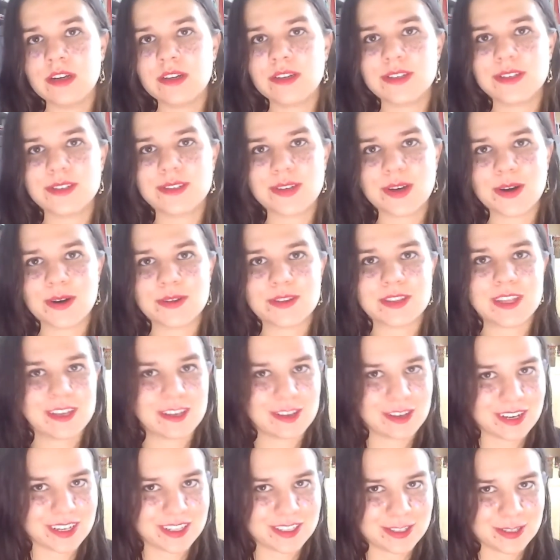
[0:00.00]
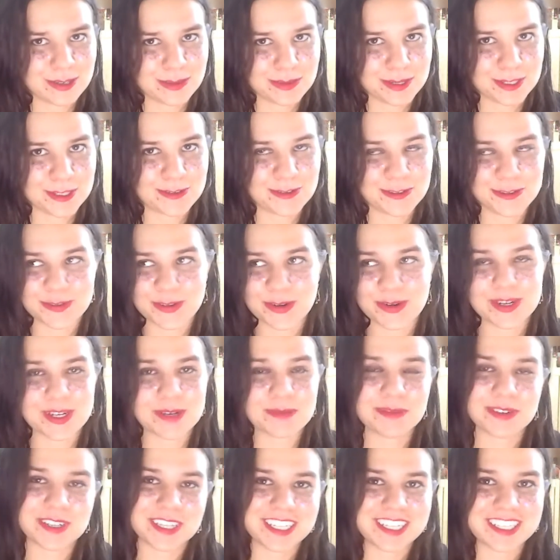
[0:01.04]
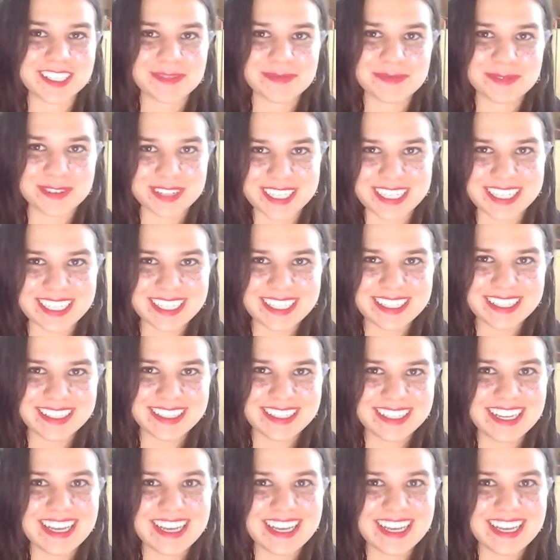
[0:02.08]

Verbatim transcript: So thank you guys so much for voting Pretty Isn't Pretty.